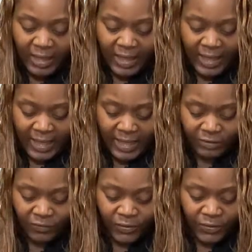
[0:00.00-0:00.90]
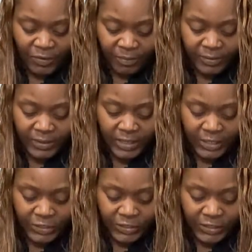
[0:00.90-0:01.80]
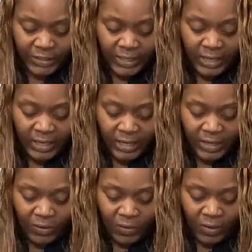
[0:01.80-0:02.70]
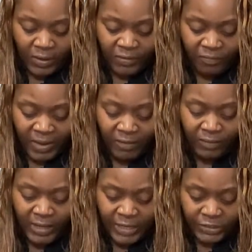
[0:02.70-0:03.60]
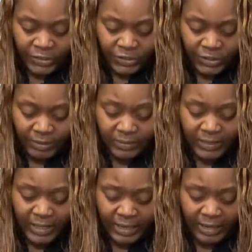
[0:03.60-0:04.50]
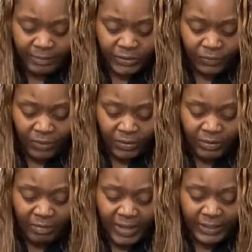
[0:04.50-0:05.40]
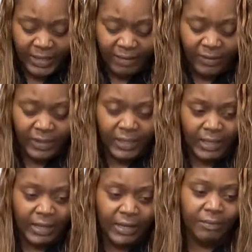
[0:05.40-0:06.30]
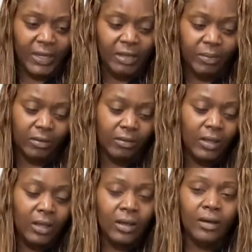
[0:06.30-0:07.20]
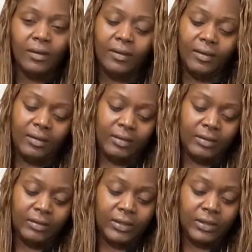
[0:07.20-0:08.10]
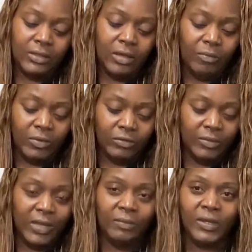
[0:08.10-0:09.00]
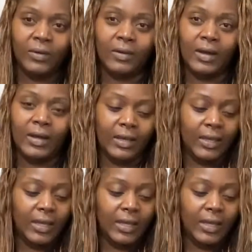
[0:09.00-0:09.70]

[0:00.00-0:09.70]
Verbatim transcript: I ask for your protection in all of my relationships that I am surrounded by loving and kind people Oh, this almost made me cry.